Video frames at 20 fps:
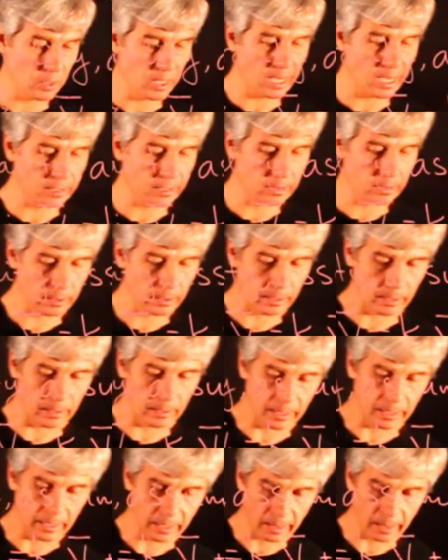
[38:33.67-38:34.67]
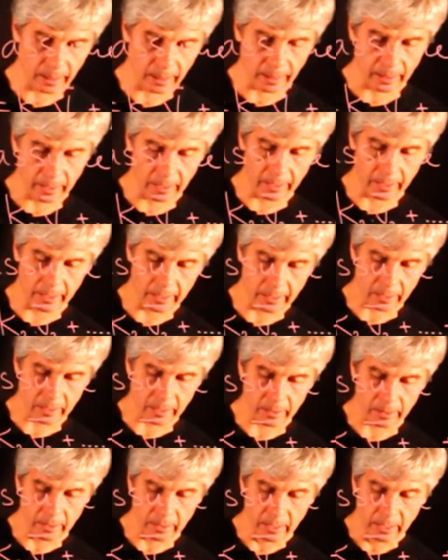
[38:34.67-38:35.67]
get a
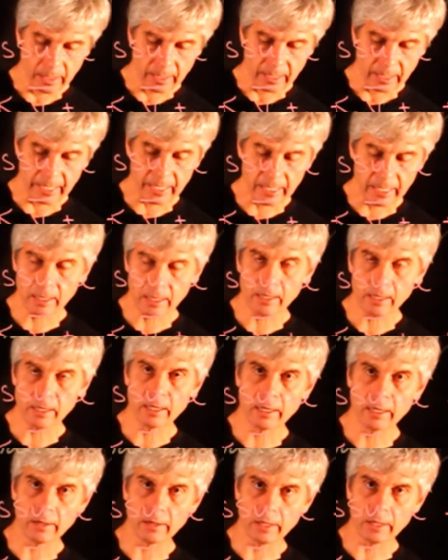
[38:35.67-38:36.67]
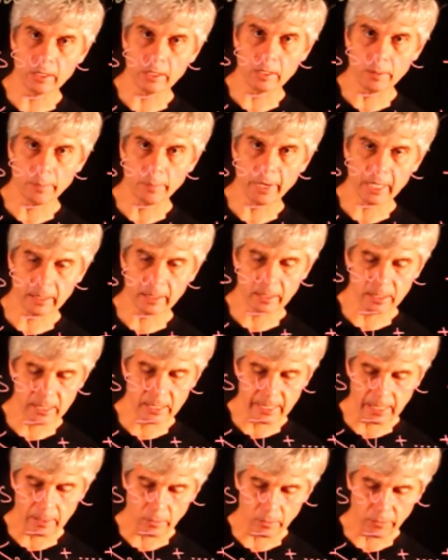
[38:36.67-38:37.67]
linearly independent
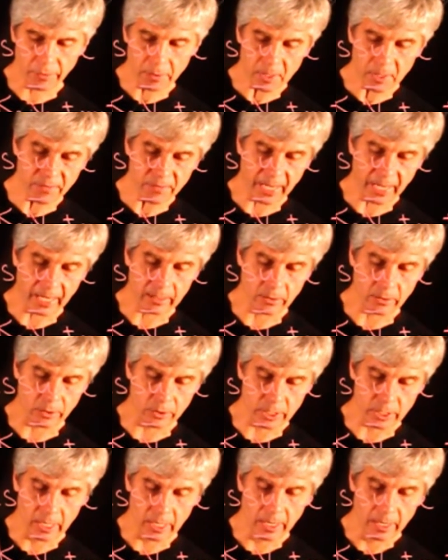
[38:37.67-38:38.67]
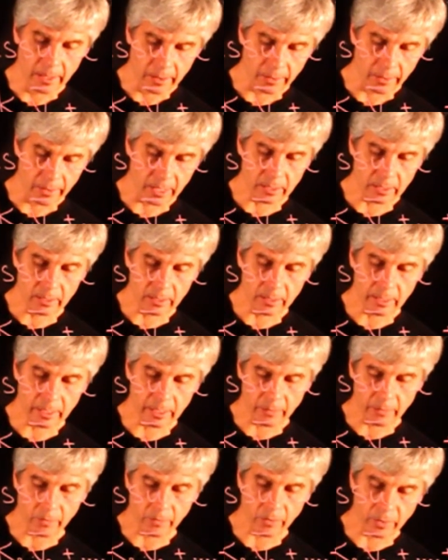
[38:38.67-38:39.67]
set of 3 vectors, then
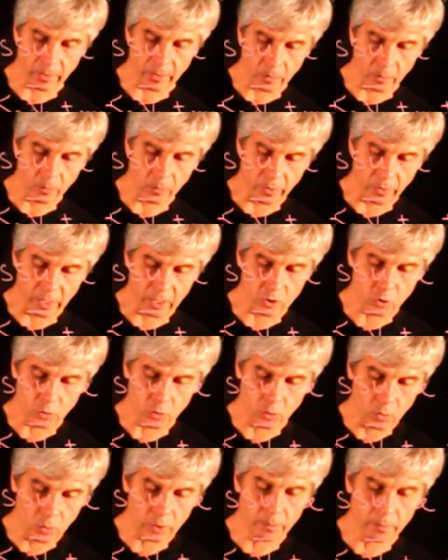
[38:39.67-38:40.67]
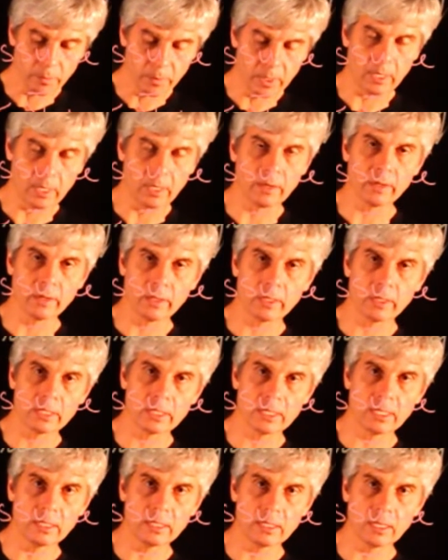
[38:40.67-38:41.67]
they should not be
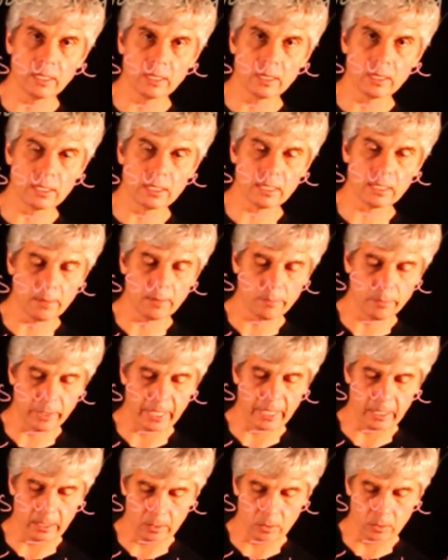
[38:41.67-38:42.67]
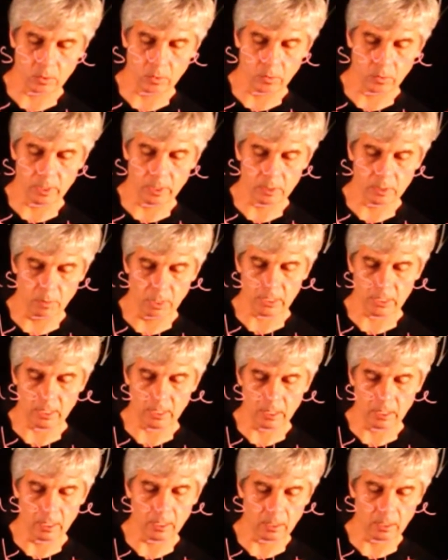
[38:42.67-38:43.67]
sitting in the same plane. So this means
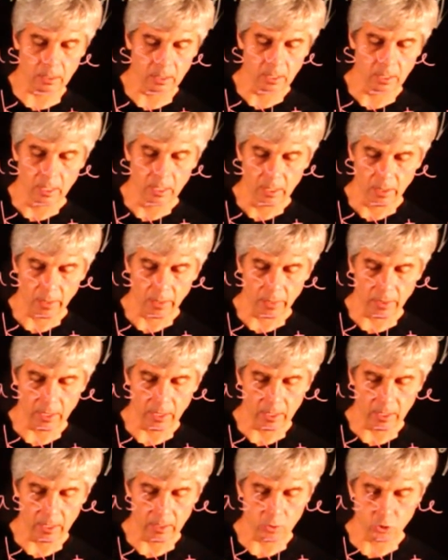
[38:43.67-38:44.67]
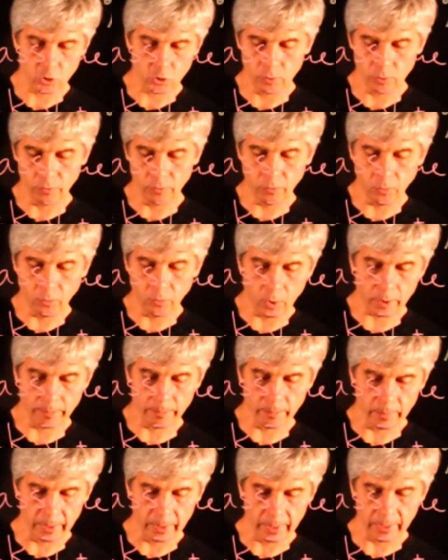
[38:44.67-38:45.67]
that they should
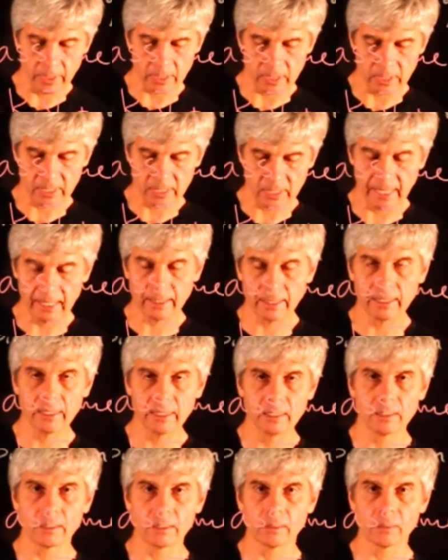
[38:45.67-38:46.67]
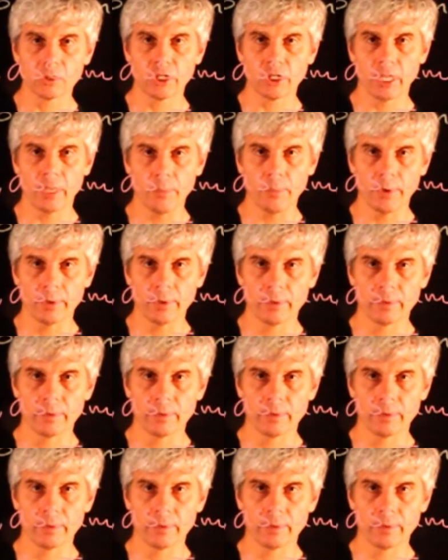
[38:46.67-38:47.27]
form this tetrahedral shape.